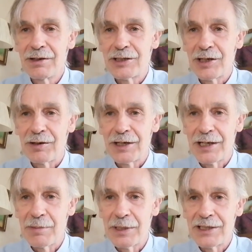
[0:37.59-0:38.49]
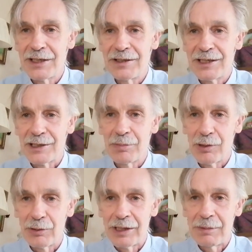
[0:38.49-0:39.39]
that I committed this
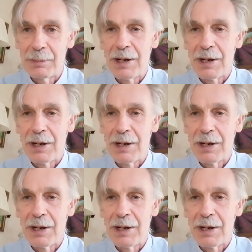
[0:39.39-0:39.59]
morning,